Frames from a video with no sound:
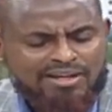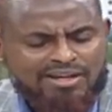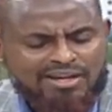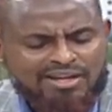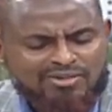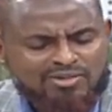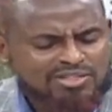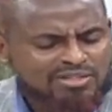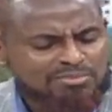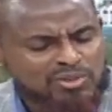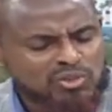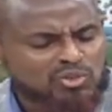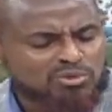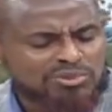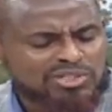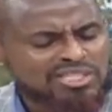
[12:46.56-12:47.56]
I was
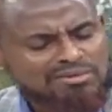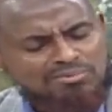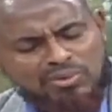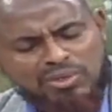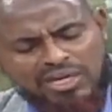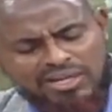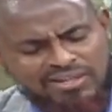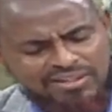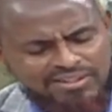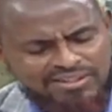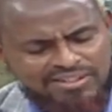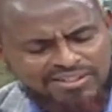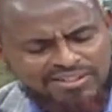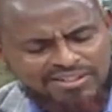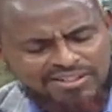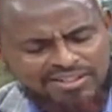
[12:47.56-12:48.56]
supposed to be somewhere
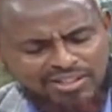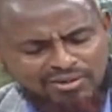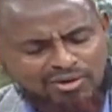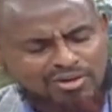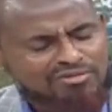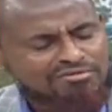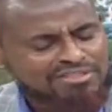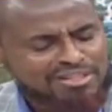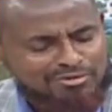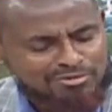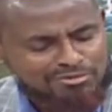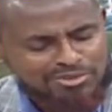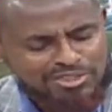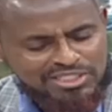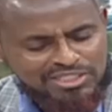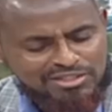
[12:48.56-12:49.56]
in one of the
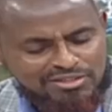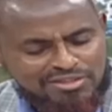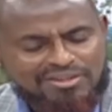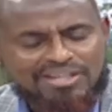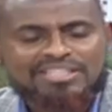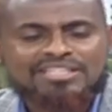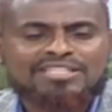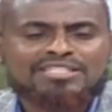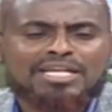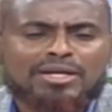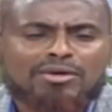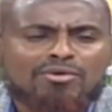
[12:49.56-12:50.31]
rooms. So I just said, no.